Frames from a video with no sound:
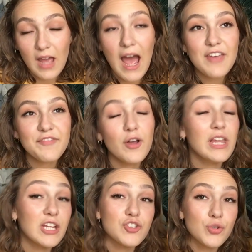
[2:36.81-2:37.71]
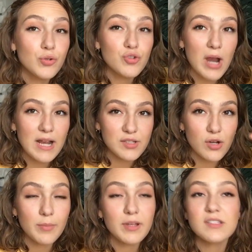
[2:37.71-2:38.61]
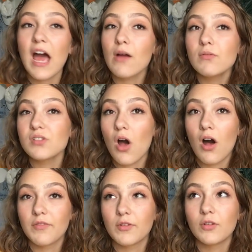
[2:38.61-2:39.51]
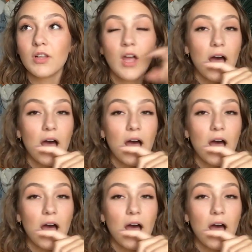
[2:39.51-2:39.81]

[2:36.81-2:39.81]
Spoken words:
I felt like a true track star because I was awful.